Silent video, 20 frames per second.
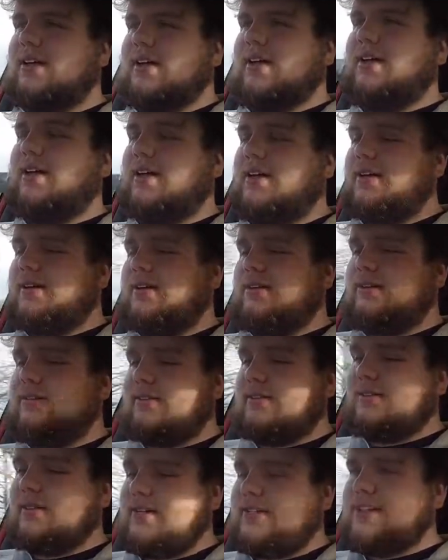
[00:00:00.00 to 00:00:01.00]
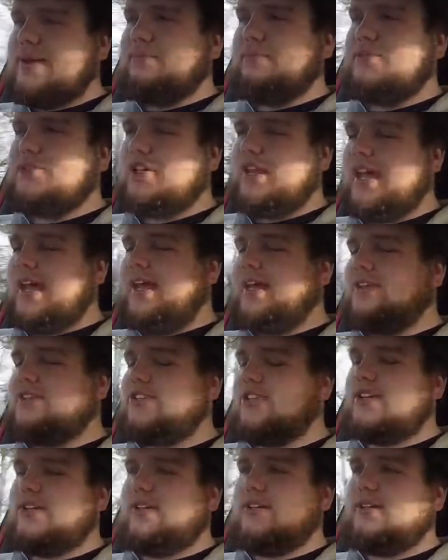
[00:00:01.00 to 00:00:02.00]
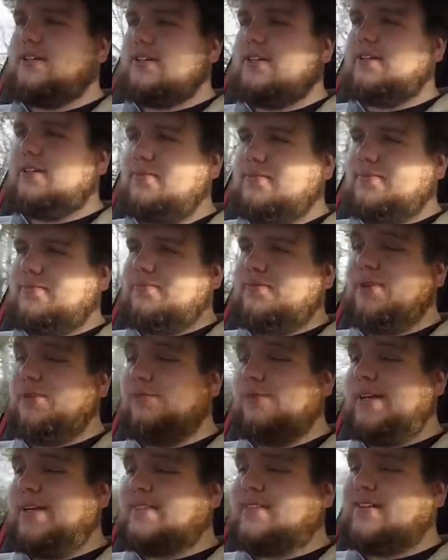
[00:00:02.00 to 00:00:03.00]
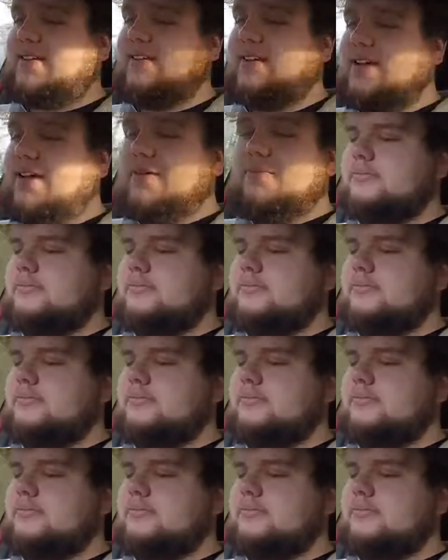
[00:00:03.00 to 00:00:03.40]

a temperature gauge, and a fuel meter.